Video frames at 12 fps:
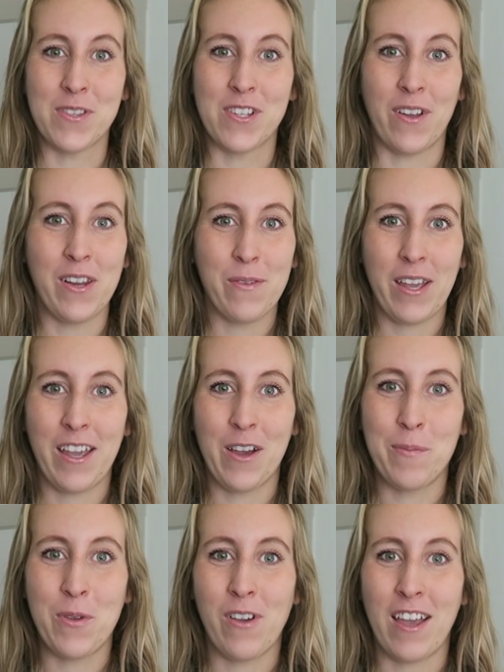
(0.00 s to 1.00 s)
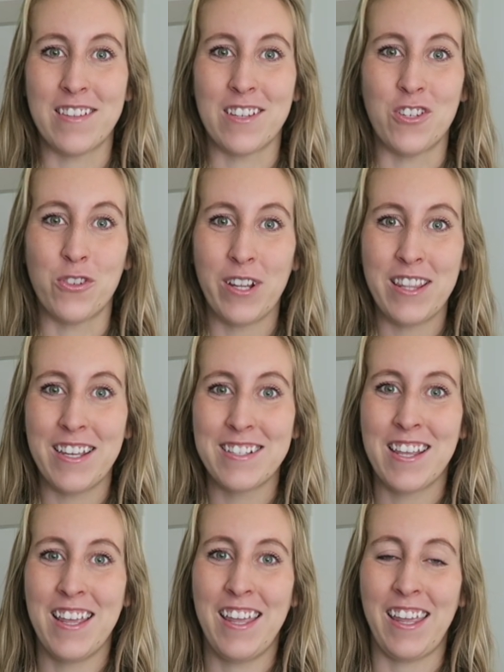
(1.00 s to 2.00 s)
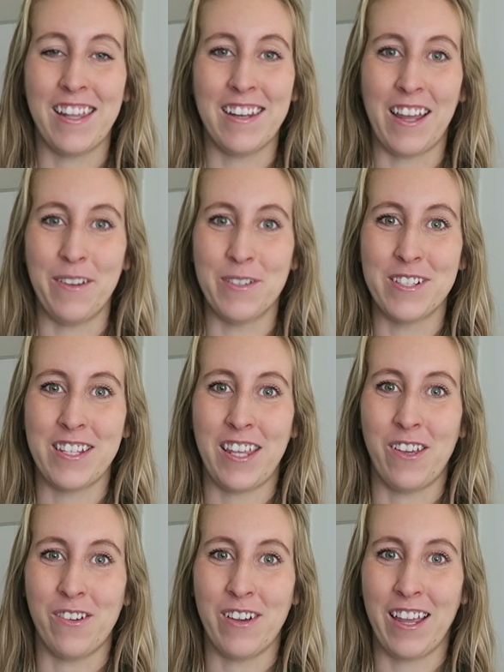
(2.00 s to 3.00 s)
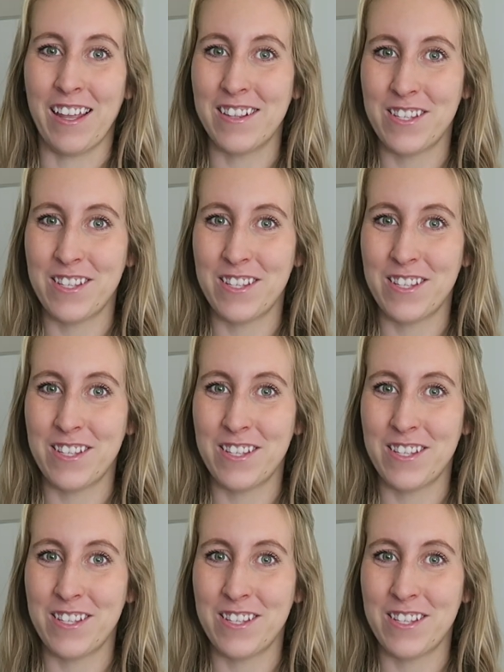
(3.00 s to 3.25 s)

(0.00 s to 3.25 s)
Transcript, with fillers: So anyway, I hope you guys enjoyed this, and I will see you again